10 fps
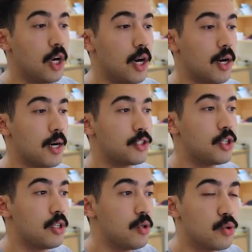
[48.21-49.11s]

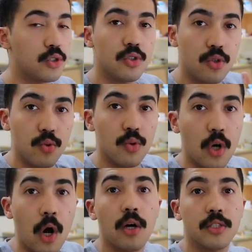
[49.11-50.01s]
to use to
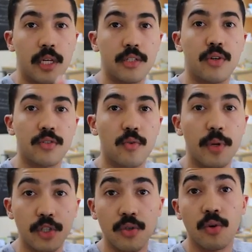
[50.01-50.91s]
cause that
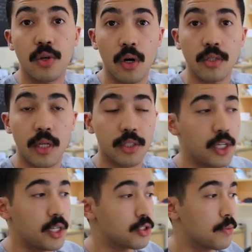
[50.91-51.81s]
transformation or cause that
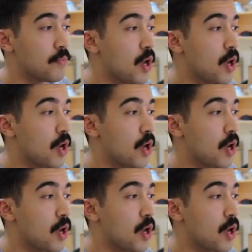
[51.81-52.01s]
change.